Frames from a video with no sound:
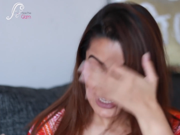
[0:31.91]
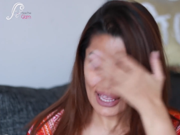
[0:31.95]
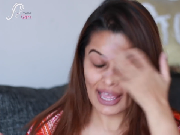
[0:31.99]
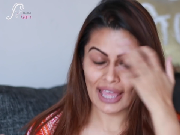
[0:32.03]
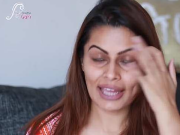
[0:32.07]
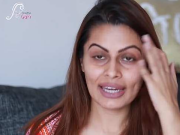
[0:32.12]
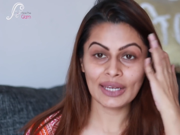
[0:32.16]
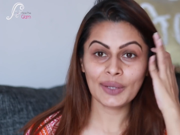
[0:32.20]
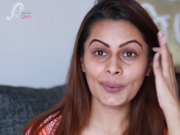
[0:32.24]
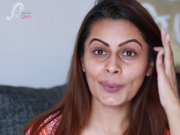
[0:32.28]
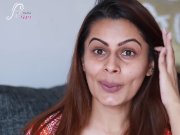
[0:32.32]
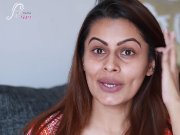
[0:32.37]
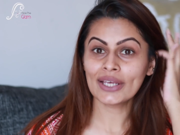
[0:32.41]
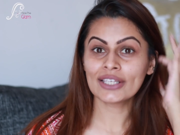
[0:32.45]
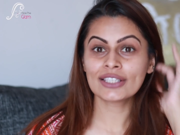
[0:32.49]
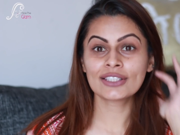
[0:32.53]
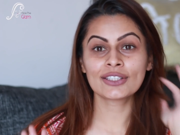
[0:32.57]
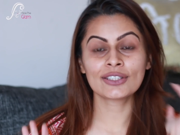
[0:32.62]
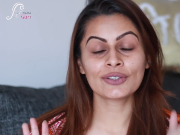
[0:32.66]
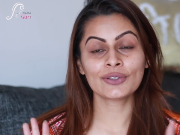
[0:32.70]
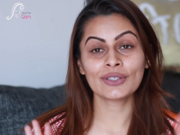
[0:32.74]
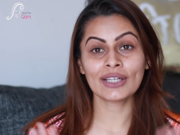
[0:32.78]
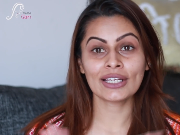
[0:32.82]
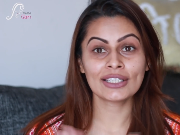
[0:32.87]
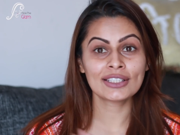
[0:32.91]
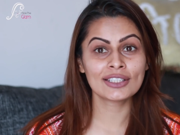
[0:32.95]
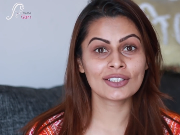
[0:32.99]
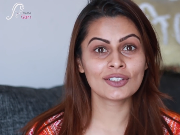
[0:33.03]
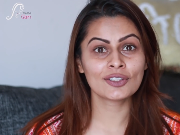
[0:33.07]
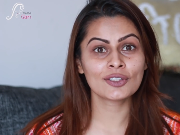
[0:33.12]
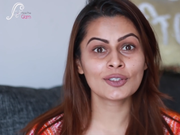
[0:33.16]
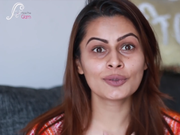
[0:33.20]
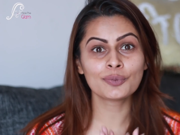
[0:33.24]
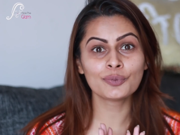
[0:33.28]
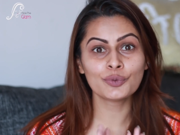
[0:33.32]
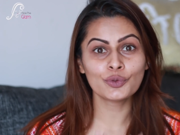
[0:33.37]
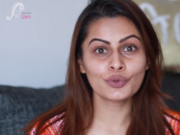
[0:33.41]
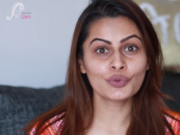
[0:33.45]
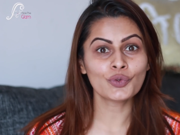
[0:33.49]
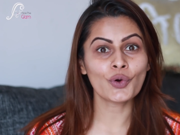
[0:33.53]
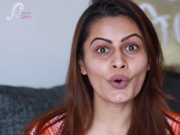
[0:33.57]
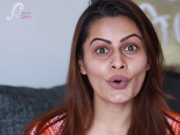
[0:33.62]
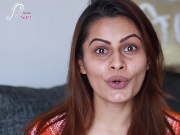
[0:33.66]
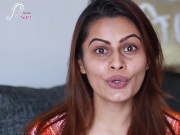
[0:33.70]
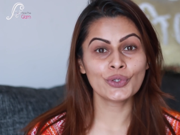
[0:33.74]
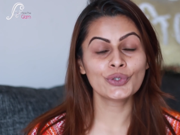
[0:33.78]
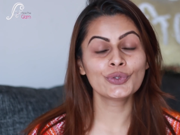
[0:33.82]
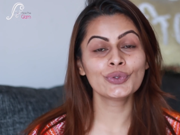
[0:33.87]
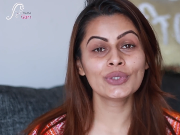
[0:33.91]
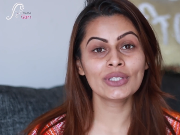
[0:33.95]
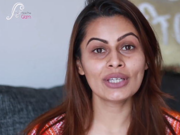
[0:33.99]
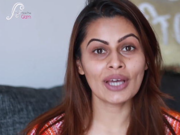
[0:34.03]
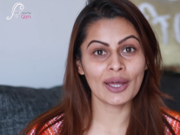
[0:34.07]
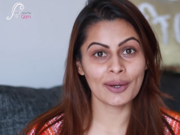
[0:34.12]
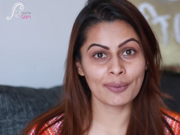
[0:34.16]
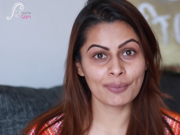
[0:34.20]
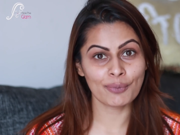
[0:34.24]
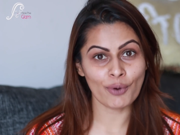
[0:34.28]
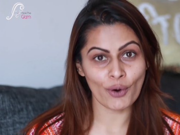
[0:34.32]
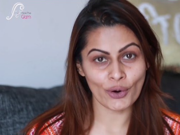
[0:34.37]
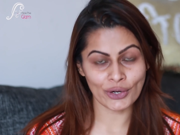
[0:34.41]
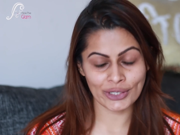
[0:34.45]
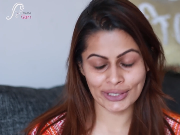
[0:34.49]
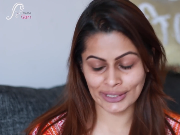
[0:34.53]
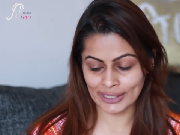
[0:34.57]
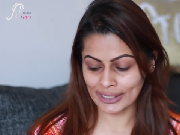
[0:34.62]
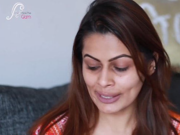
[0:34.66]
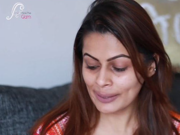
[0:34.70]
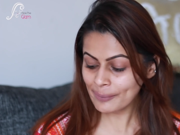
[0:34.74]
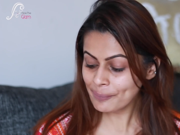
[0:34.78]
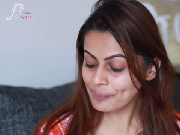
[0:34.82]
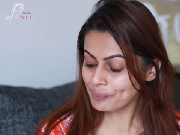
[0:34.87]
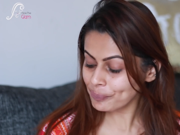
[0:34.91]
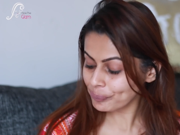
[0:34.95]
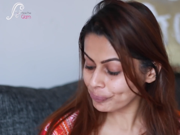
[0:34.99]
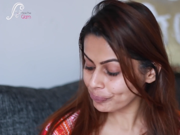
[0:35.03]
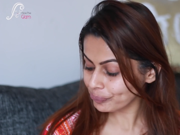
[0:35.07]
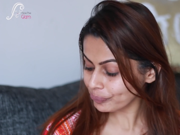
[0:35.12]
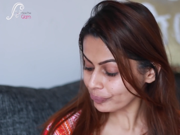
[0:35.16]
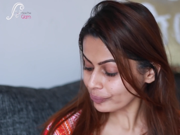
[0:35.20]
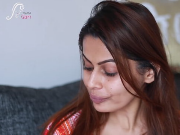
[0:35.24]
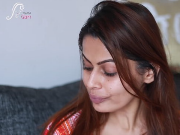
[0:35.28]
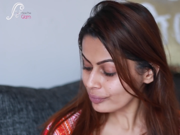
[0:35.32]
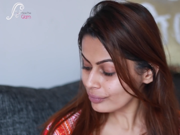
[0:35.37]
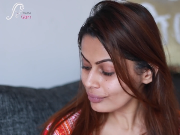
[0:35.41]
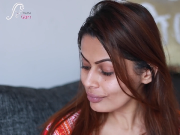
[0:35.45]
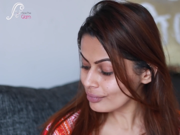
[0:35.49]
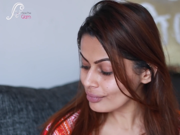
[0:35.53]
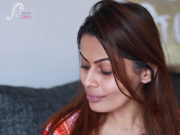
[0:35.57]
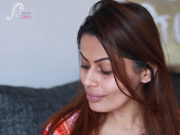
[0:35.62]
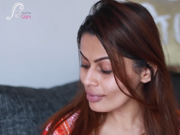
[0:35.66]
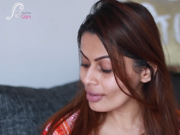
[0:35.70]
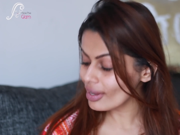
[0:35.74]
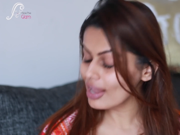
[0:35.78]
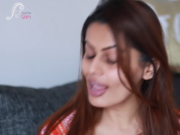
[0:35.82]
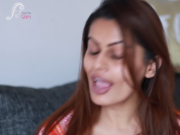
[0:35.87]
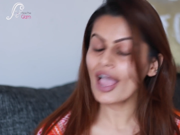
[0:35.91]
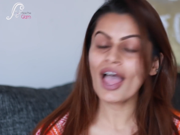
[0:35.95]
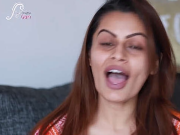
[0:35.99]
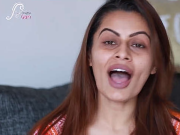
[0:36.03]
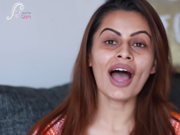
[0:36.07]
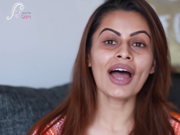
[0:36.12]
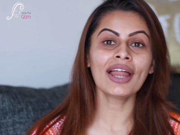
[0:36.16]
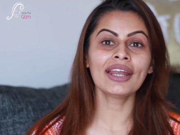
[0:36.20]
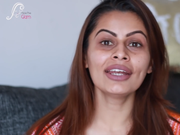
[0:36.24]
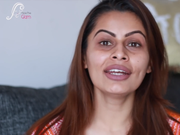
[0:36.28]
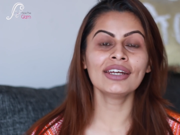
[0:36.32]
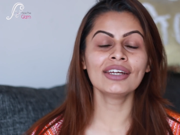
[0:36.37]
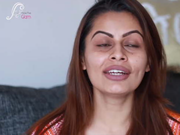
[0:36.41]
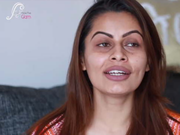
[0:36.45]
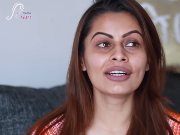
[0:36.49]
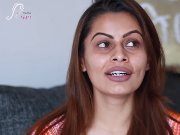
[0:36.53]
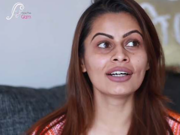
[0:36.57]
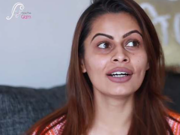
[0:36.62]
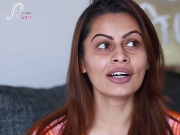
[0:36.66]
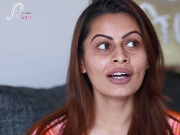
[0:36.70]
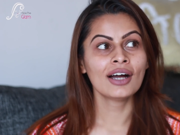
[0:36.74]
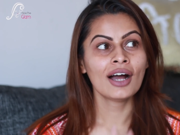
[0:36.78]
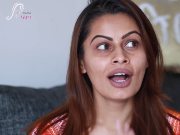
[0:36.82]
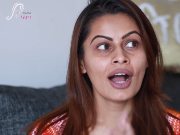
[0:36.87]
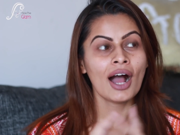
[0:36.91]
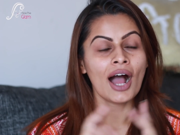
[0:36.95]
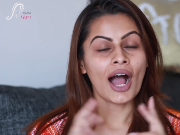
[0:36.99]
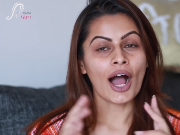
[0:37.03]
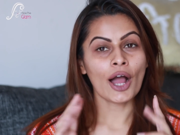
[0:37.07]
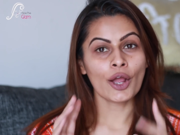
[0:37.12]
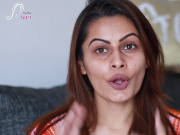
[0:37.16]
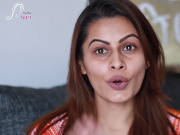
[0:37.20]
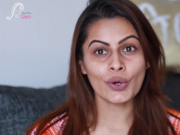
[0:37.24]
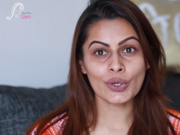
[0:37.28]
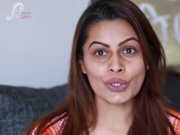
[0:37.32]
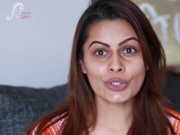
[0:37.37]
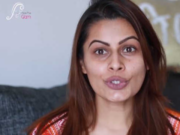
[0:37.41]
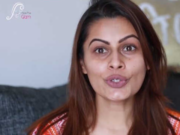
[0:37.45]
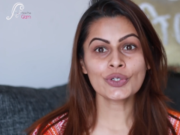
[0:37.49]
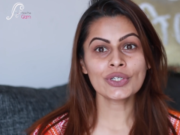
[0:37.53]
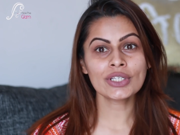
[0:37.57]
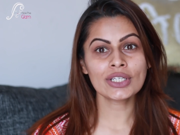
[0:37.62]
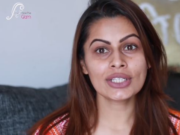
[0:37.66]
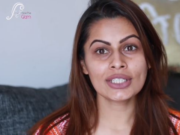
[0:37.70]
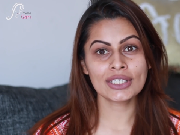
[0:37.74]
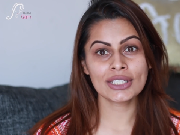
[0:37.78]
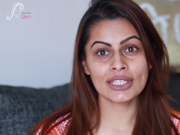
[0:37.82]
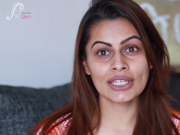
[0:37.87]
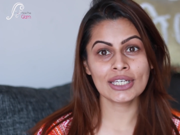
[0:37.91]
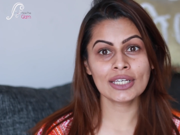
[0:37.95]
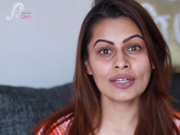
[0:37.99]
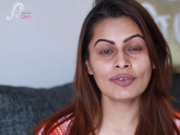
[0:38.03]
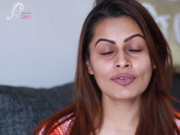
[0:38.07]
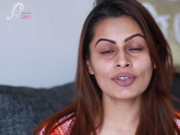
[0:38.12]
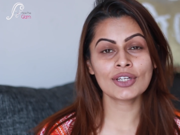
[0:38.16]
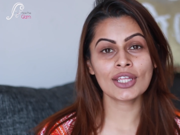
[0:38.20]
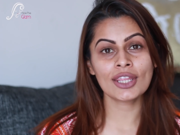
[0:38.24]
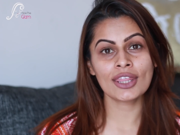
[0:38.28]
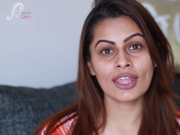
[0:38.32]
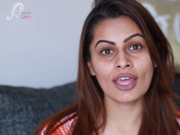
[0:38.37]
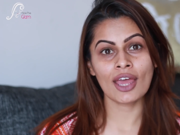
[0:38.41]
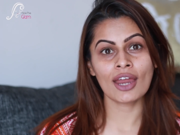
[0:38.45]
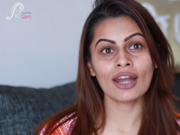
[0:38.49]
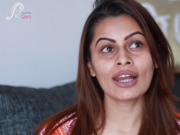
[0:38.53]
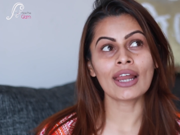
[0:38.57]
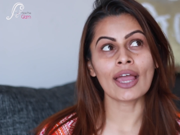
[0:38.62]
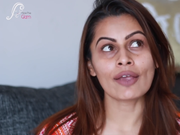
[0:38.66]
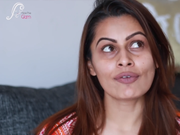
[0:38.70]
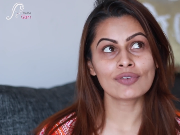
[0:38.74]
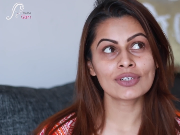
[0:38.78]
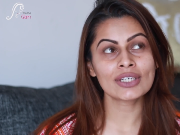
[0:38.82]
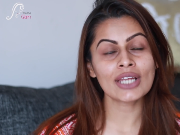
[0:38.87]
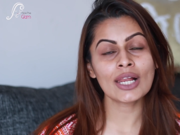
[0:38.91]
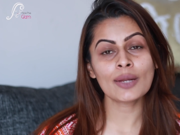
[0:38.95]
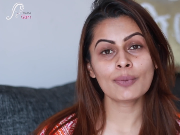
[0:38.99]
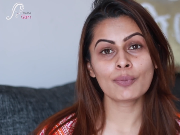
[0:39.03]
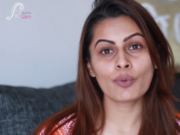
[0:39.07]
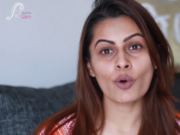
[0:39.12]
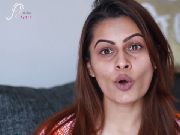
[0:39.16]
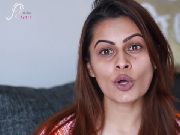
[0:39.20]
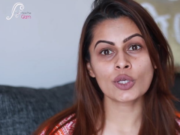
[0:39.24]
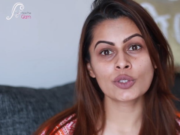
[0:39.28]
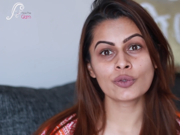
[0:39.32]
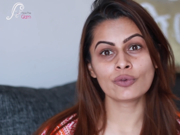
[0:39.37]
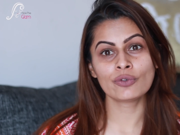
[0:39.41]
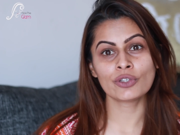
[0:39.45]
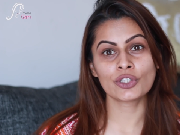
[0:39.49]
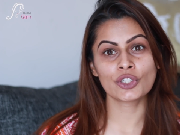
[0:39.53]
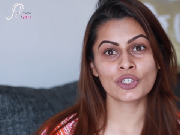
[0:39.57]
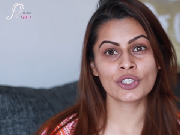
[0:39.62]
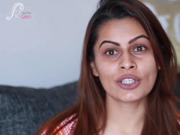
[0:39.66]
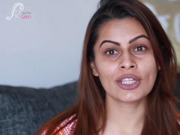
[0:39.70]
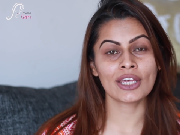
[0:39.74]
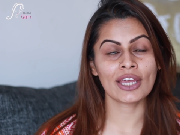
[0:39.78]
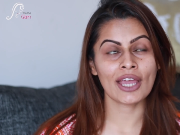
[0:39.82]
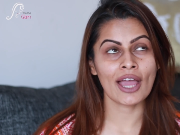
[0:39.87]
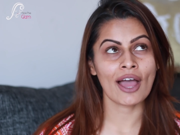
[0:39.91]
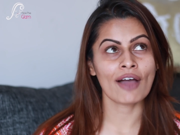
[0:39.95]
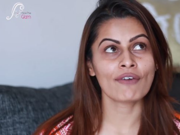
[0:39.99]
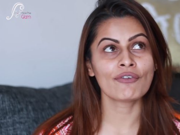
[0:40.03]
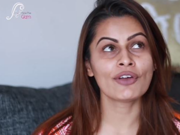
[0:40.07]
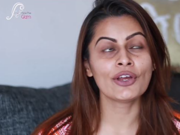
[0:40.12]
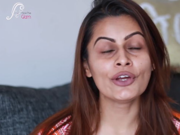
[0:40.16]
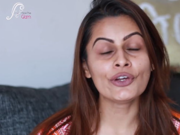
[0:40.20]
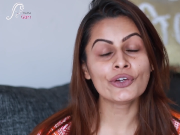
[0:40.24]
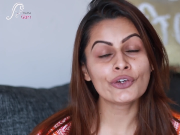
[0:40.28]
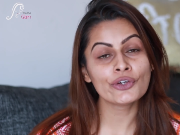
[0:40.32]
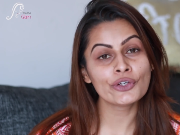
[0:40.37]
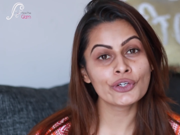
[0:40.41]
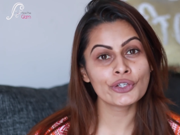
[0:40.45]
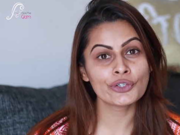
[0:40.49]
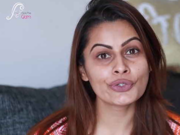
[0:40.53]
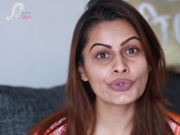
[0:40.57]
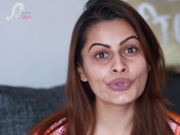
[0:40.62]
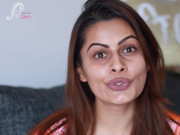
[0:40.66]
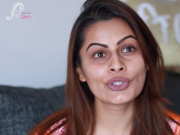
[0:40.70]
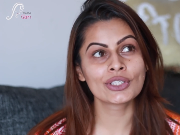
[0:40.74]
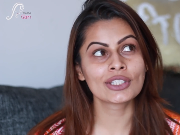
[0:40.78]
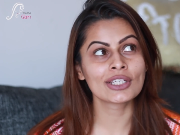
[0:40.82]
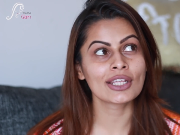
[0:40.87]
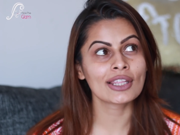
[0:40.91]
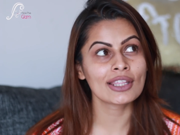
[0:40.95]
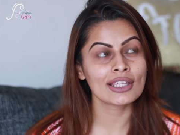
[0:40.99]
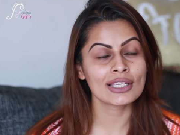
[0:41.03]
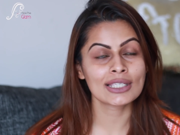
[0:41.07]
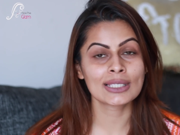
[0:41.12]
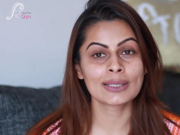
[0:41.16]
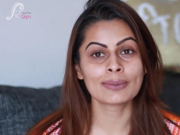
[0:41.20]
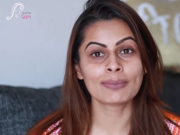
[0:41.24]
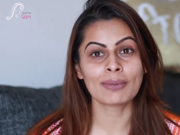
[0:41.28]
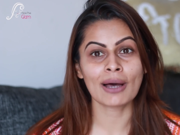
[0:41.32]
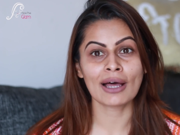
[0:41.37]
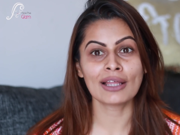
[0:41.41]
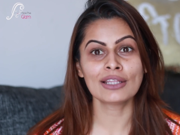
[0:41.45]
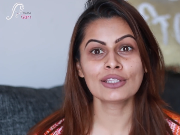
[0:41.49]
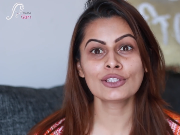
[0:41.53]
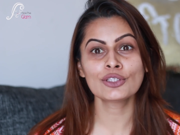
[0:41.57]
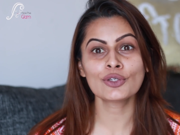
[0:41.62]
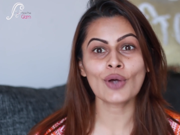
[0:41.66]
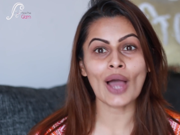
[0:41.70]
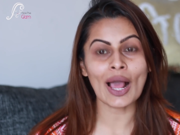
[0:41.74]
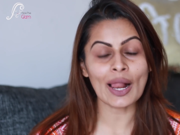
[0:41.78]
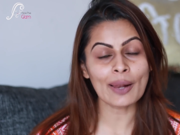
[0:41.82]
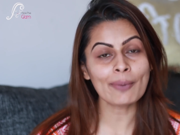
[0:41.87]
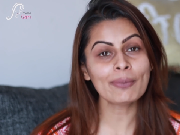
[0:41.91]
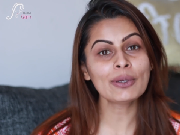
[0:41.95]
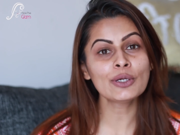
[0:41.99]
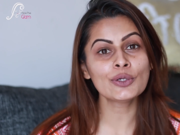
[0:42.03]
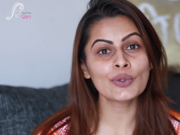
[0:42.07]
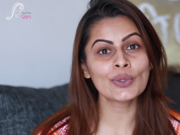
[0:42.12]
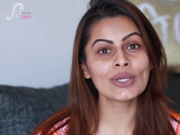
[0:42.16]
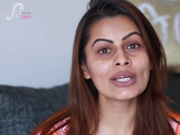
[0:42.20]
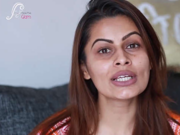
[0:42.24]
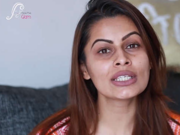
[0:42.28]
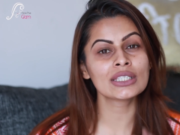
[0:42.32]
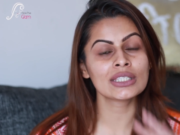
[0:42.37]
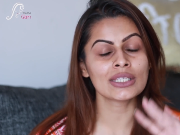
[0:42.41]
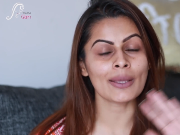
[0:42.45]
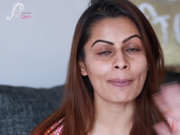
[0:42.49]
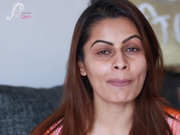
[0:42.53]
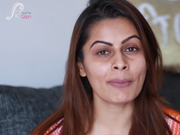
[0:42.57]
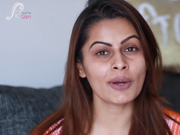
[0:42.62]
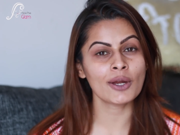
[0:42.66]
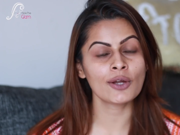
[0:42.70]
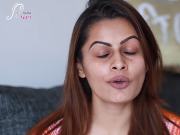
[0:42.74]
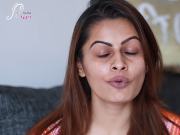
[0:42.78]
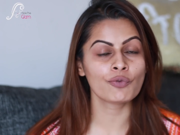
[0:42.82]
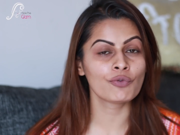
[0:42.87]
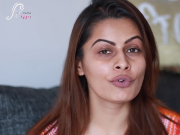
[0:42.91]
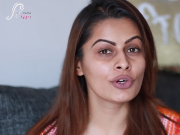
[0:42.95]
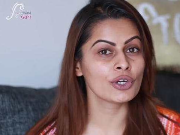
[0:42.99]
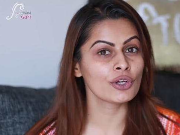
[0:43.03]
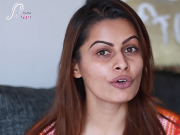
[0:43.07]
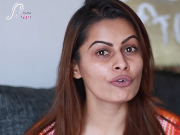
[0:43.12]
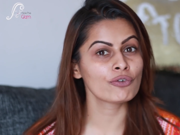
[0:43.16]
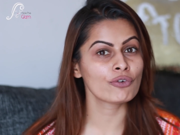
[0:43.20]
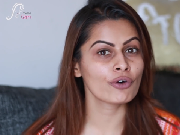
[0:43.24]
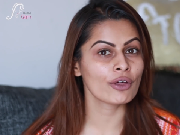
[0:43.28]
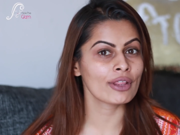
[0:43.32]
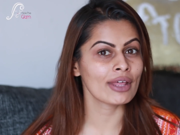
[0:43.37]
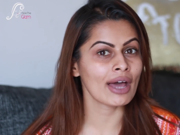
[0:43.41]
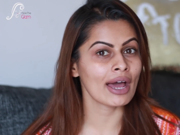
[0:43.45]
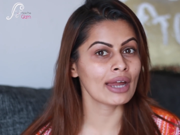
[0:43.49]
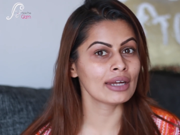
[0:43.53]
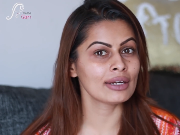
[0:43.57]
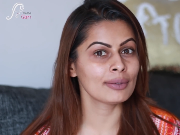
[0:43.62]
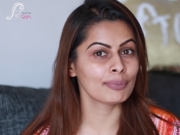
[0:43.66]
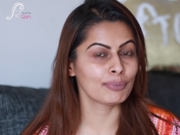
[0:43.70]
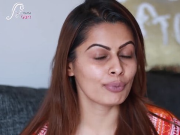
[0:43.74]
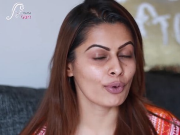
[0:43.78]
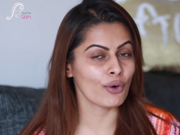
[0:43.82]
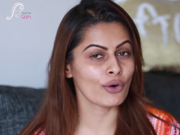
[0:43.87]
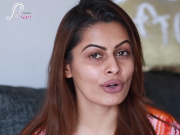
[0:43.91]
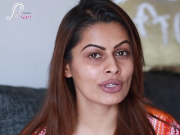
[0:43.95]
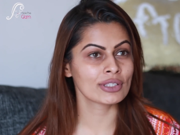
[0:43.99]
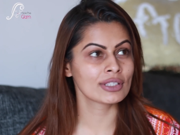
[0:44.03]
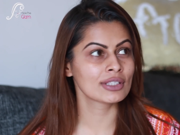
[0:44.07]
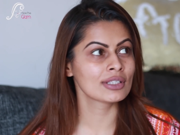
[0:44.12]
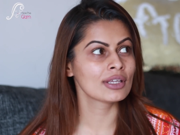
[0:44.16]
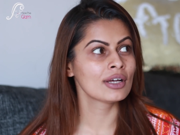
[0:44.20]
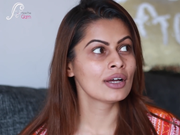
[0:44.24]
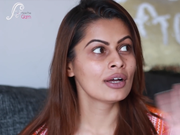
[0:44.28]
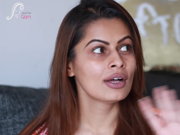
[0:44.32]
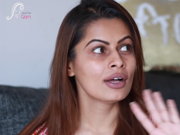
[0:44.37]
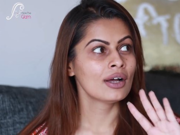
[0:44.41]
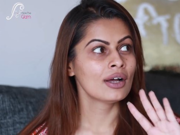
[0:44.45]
Anyways, so let's just move on to the unboxing. And I also received their lifestyle box which they have introduced this month, so I'll be doing a separate video for that box